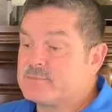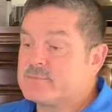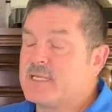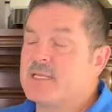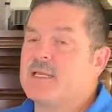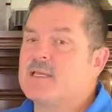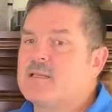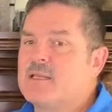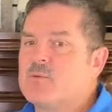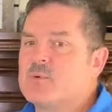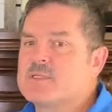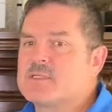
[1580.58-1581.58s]
it
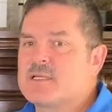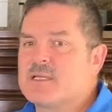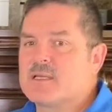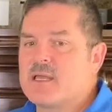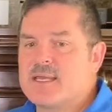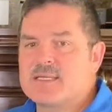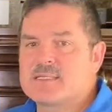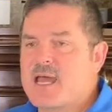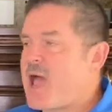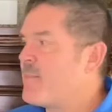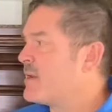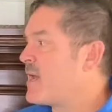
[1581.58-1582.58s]
was in His
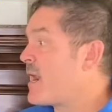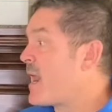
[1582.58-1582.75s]
time and not